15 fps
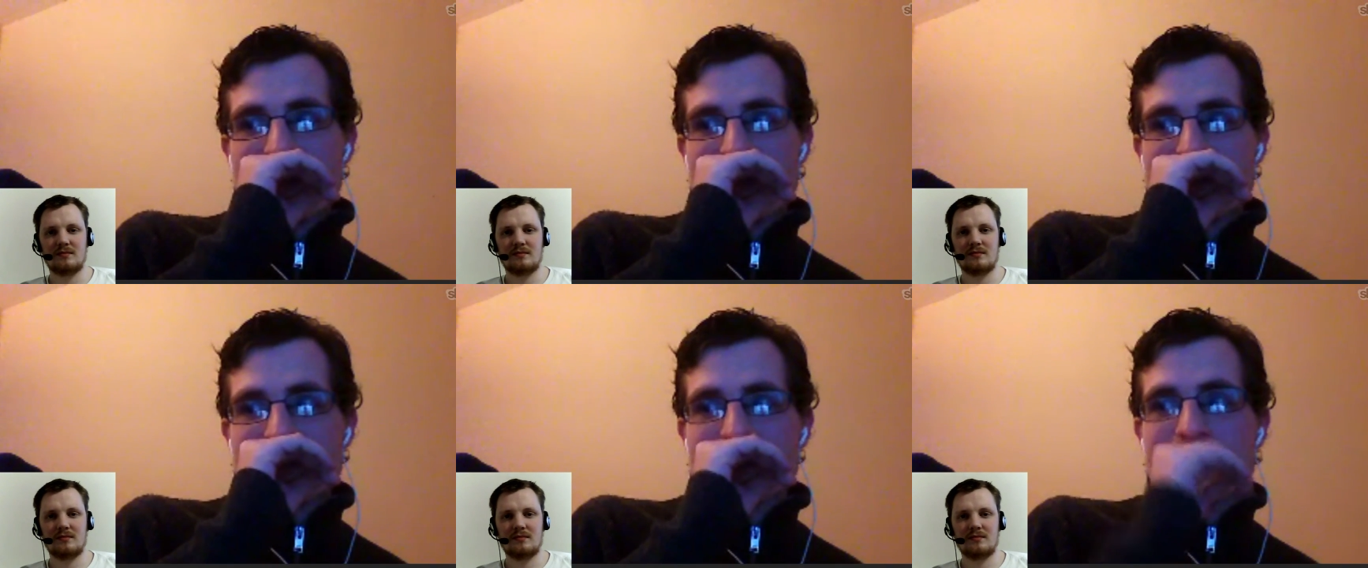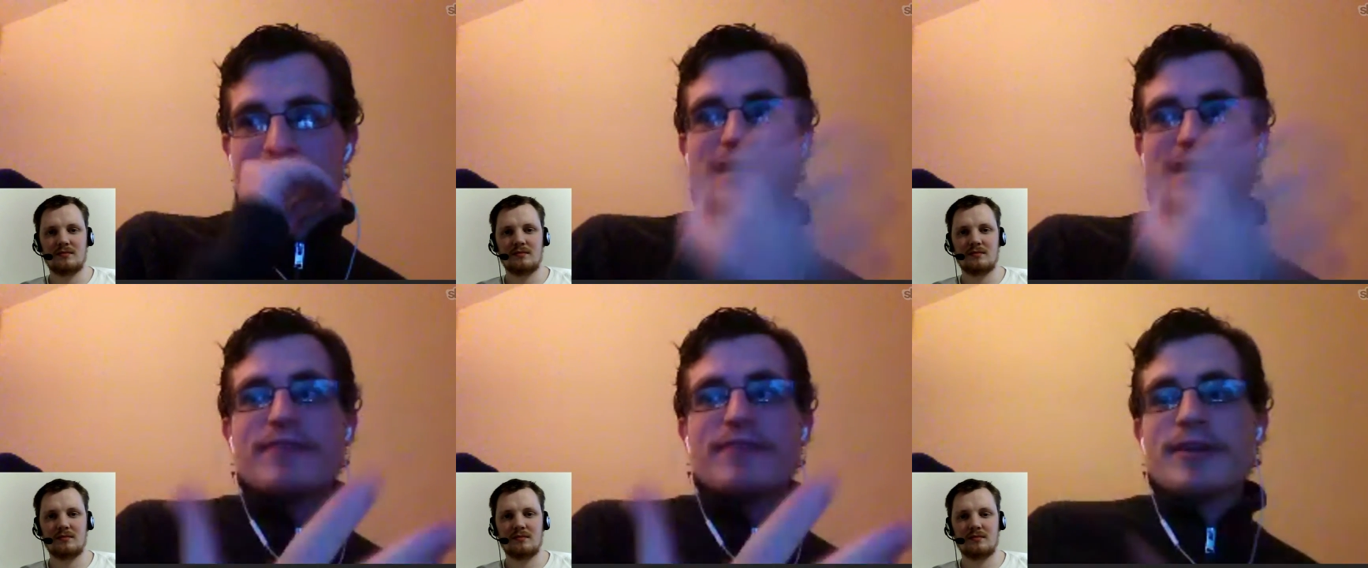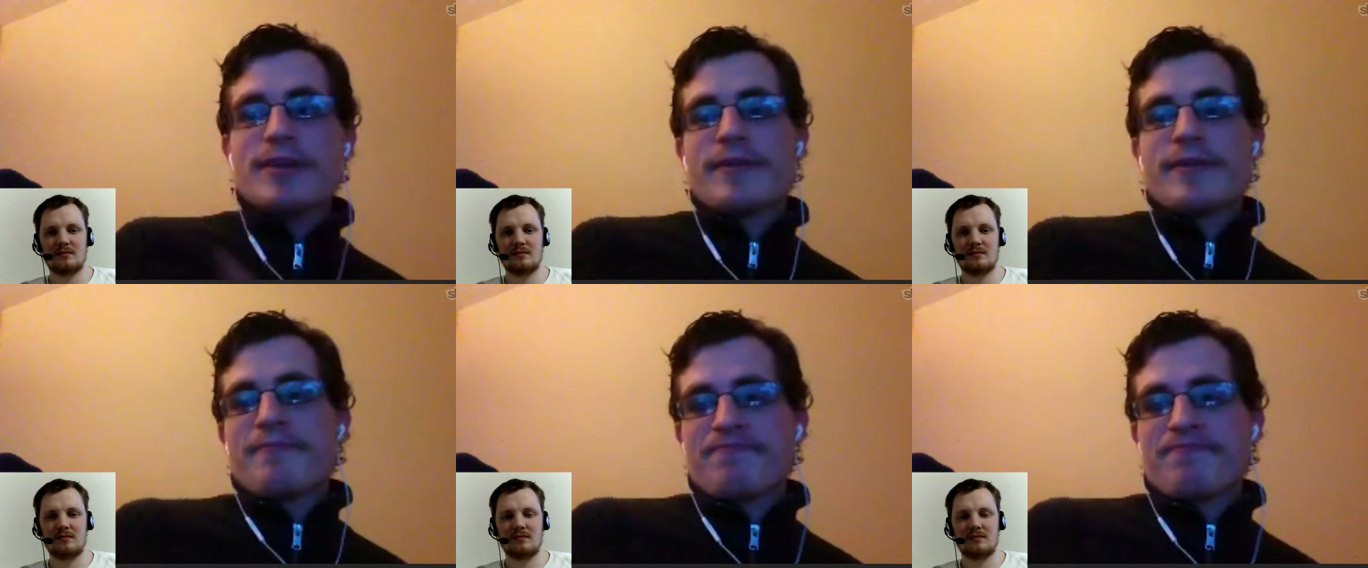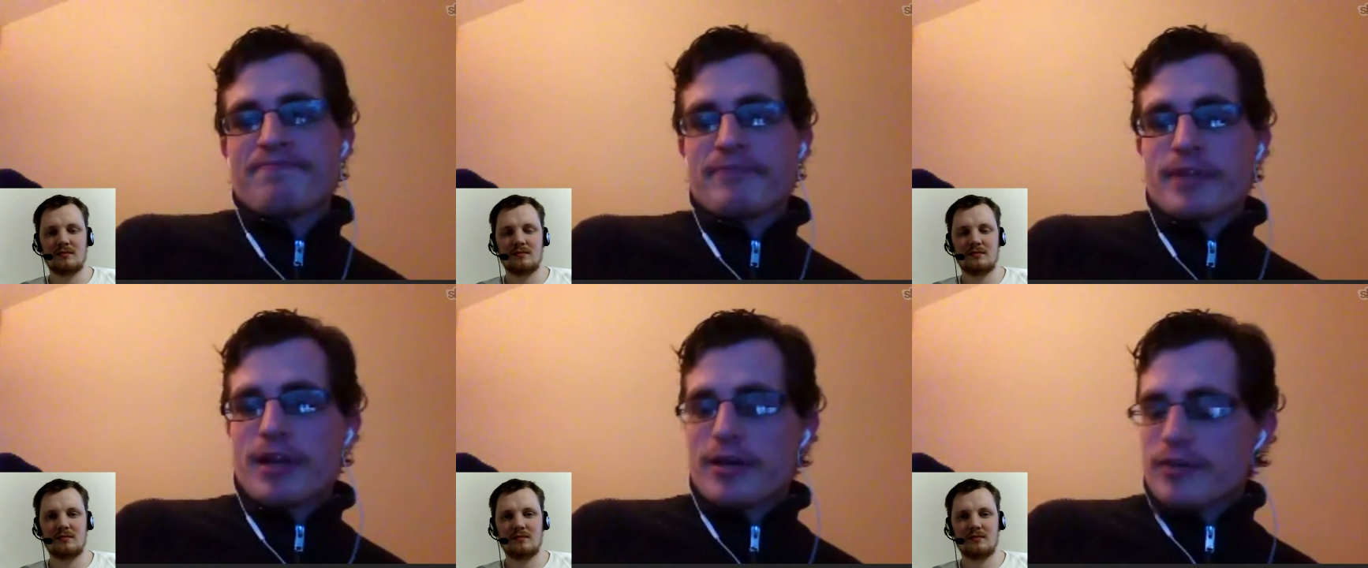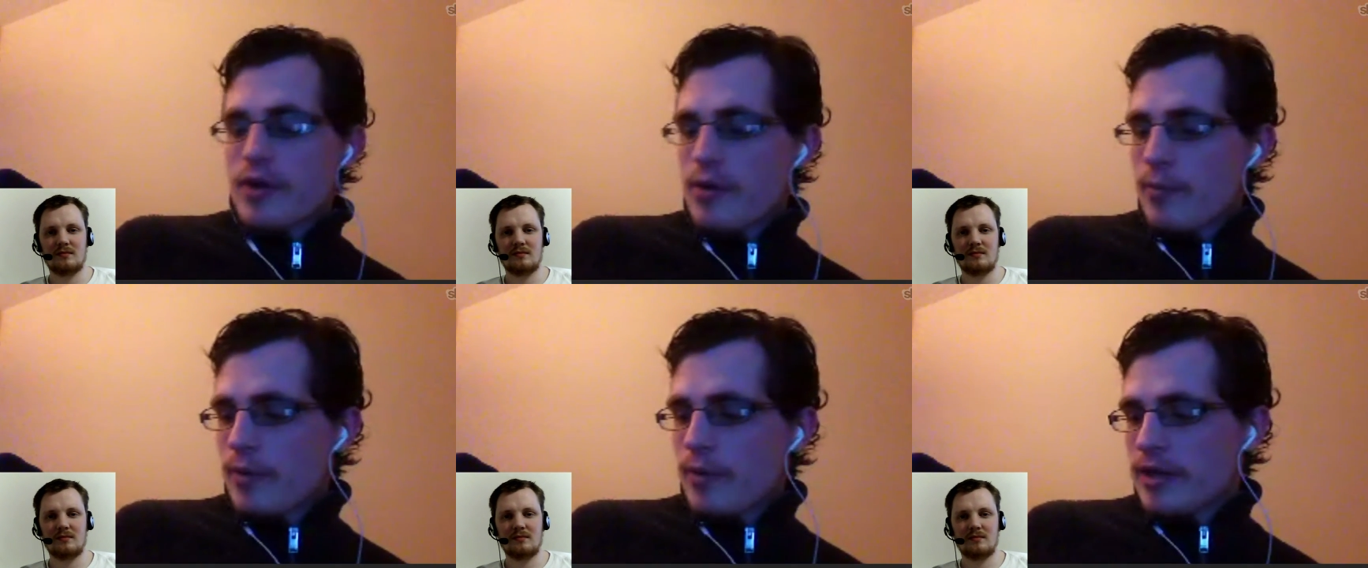Speaker 1: The, even... I
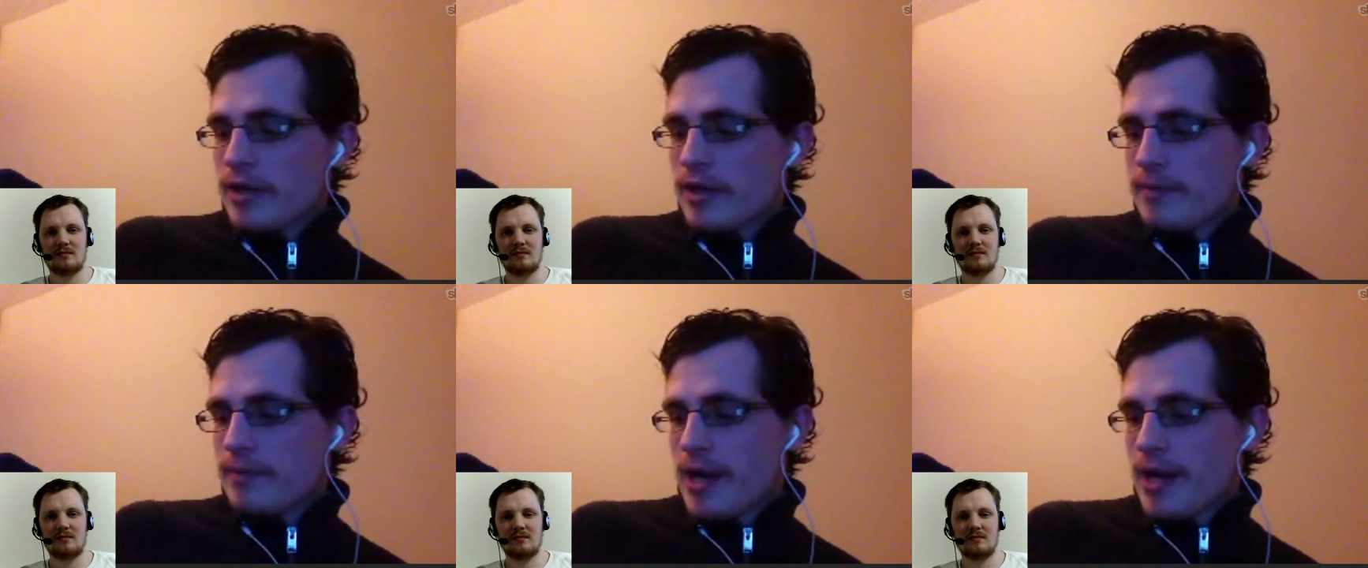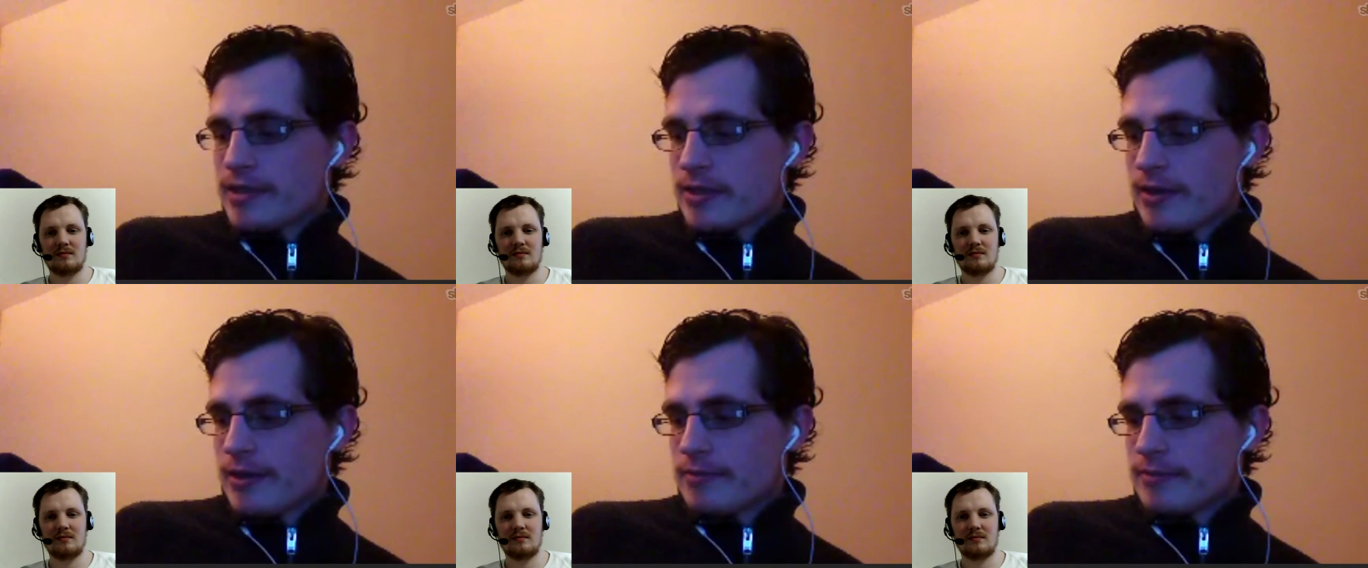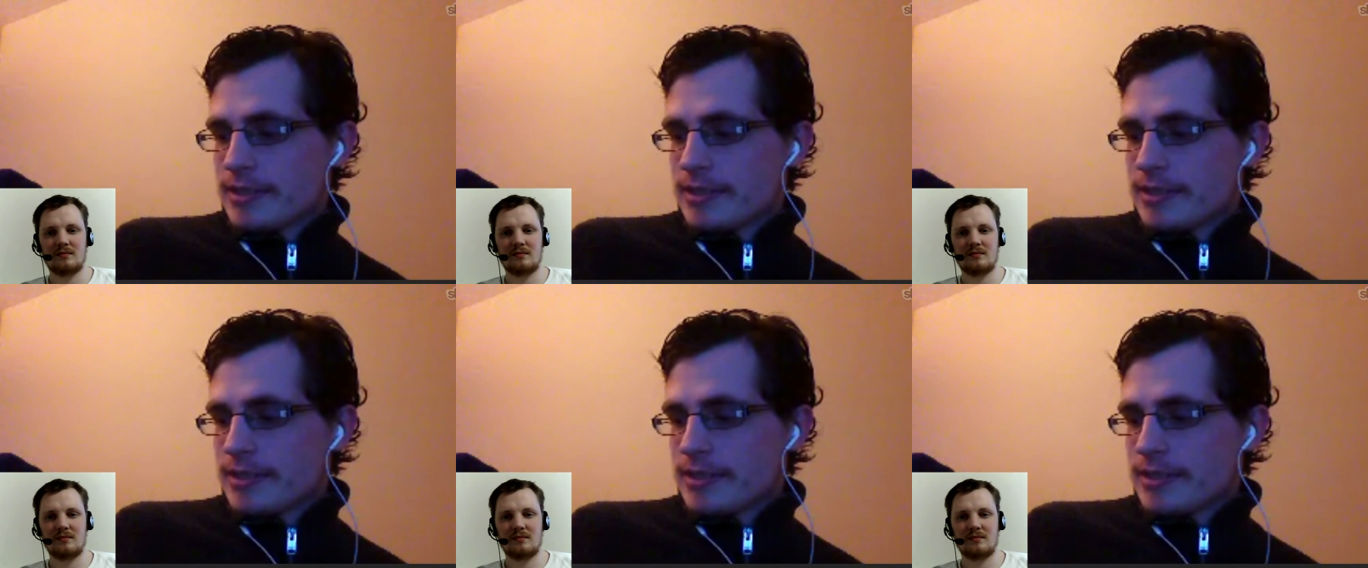don't want to compare it to,